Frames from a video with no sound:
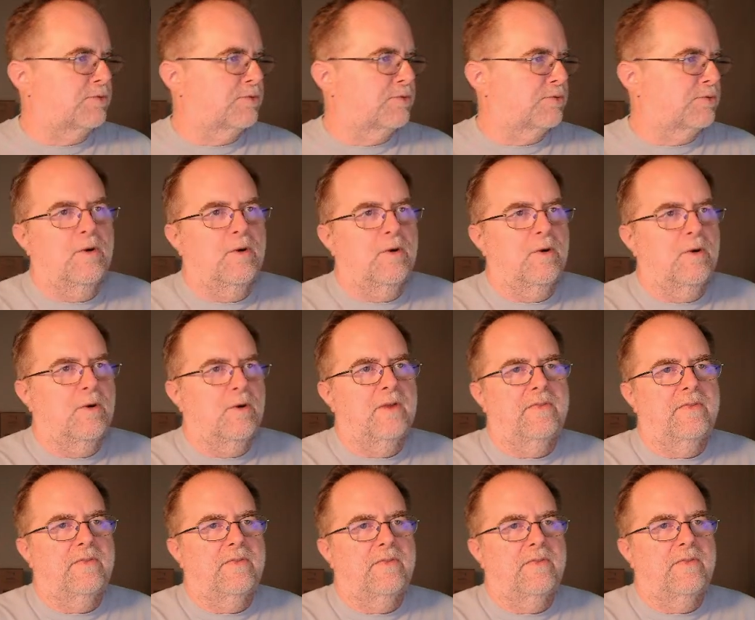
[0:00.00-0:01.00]
spending a
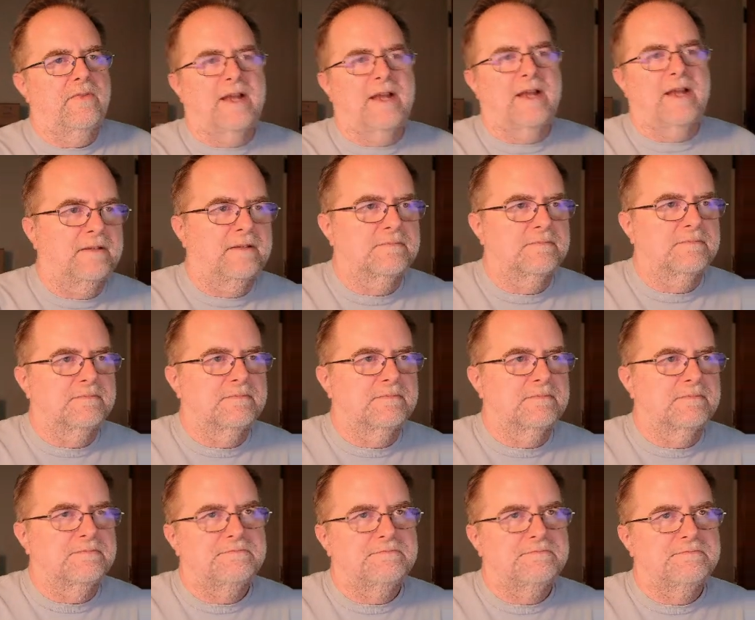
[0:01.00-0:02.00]
whole lot of time with, but I'm
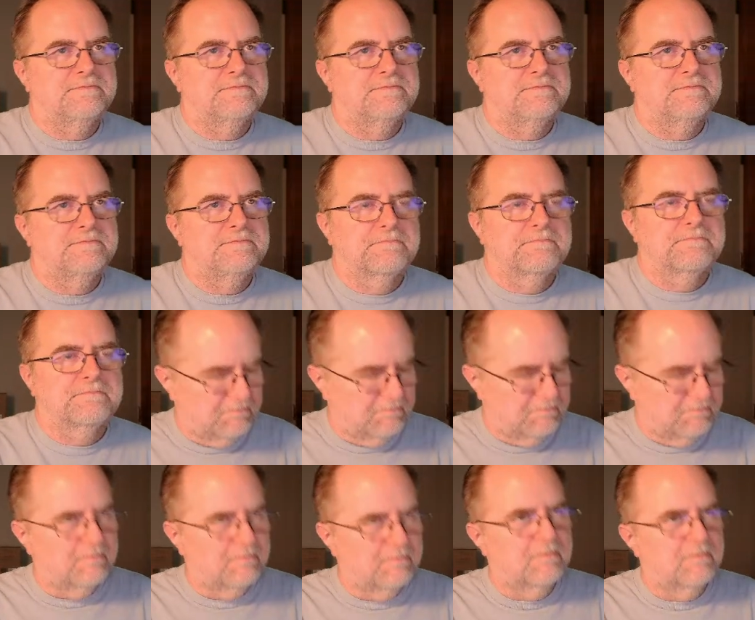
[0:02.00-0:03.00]
glad that I looked at it.
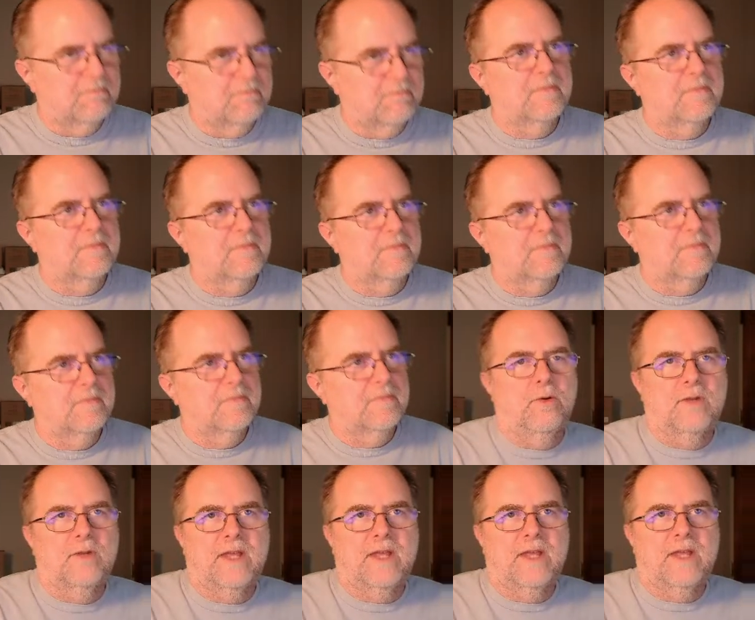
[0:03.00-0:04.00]

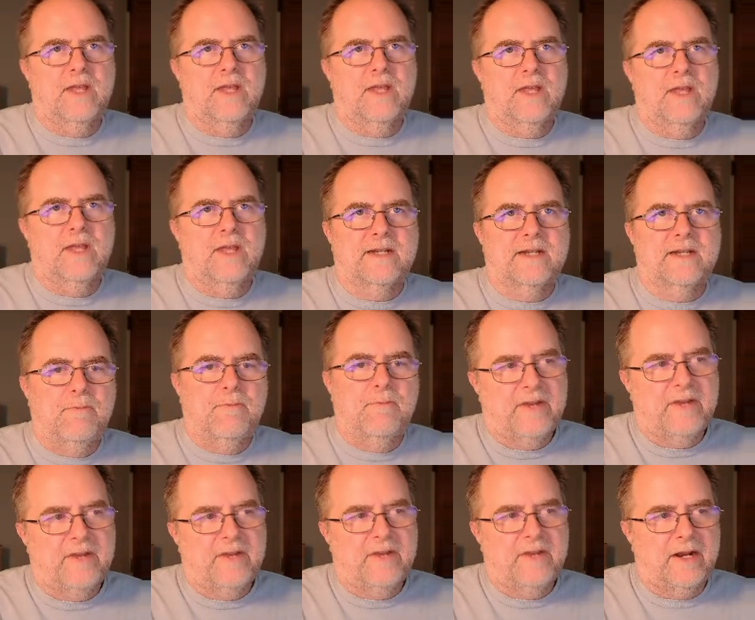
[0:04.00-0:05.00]
It's one that I would have been
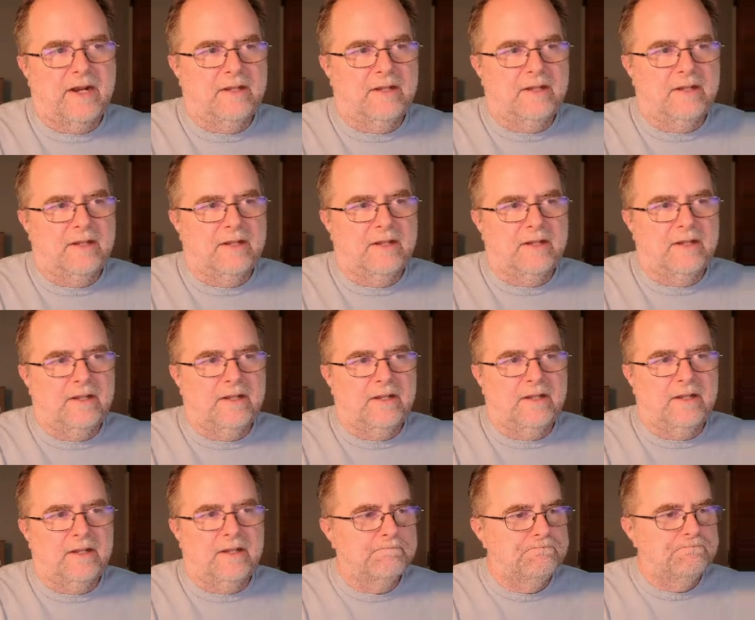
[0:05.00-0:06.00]
curious about if I
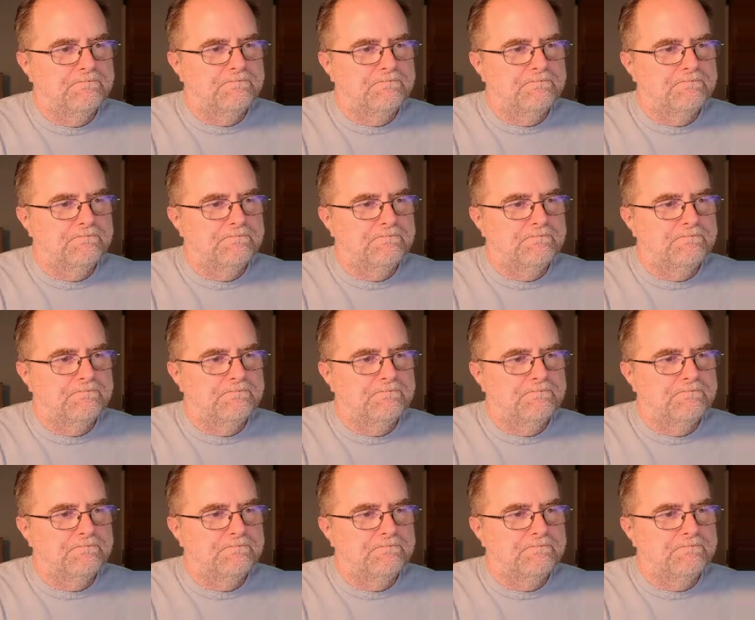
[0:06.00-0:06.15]
hadn't.